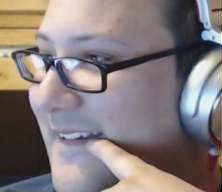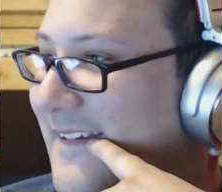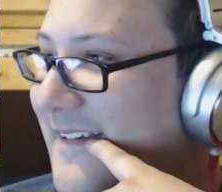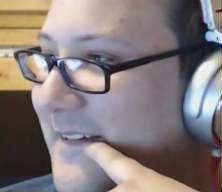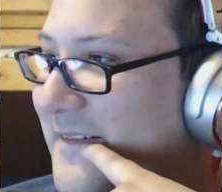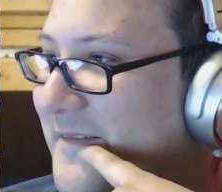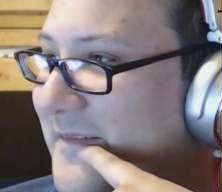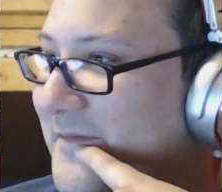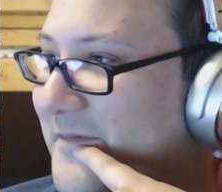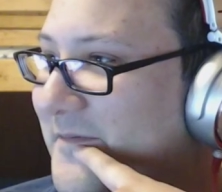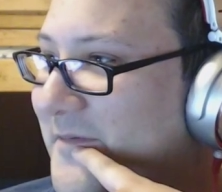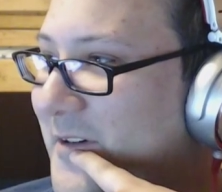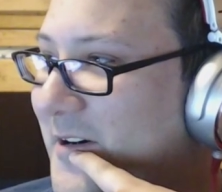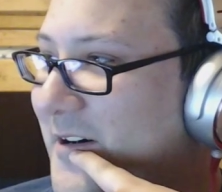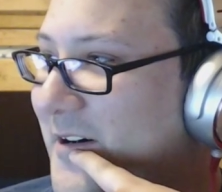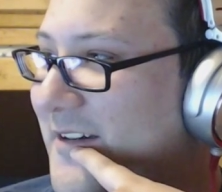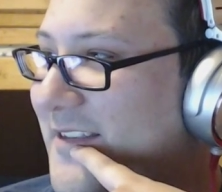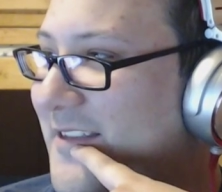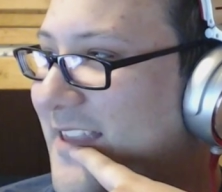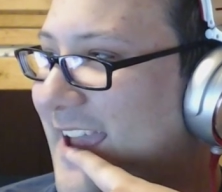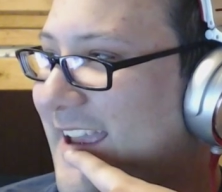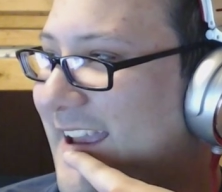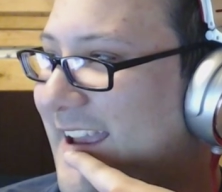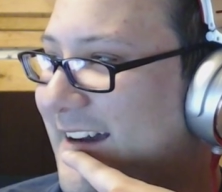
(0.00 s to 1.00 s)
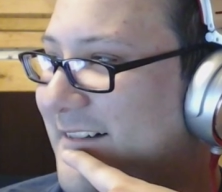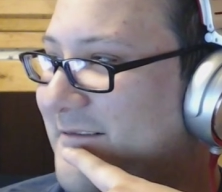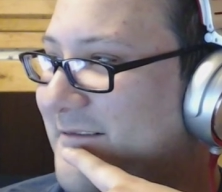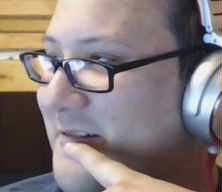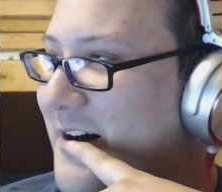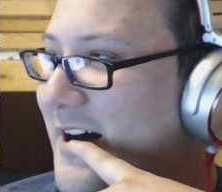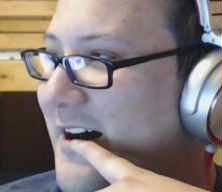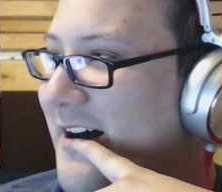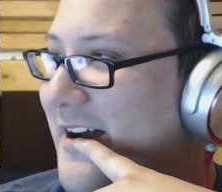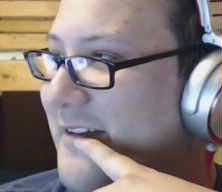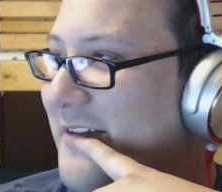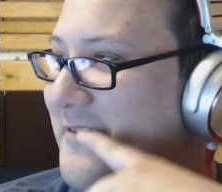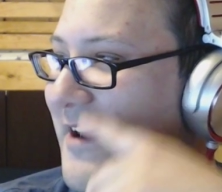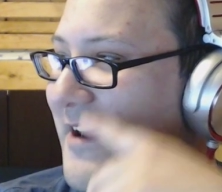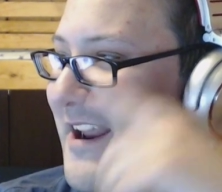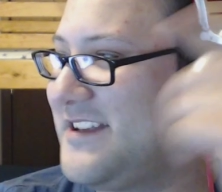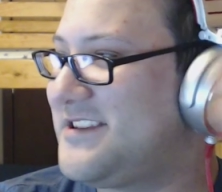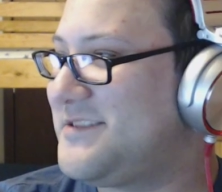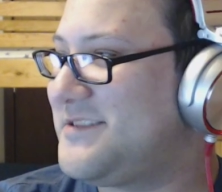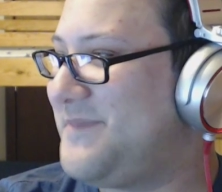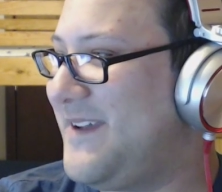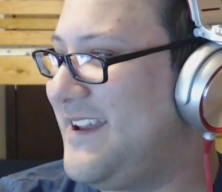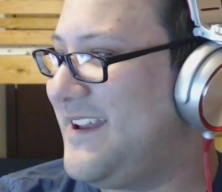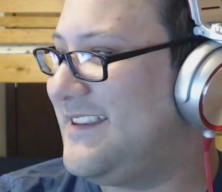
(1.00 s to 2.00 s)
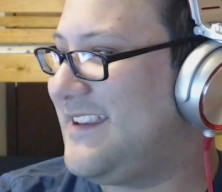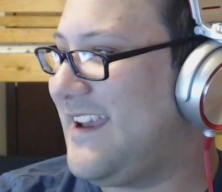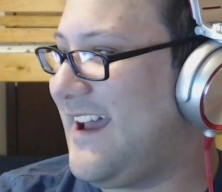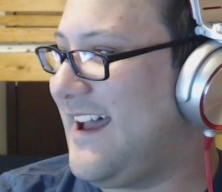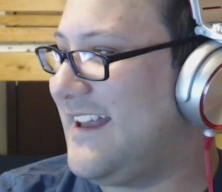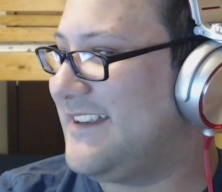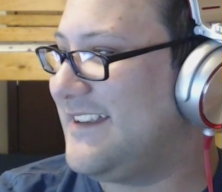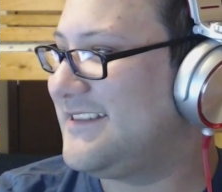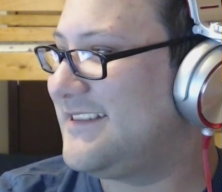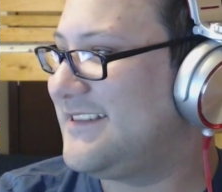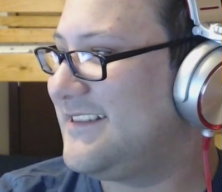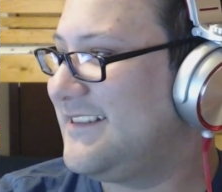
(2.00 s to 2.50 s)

For, like, well, I ran a speed test.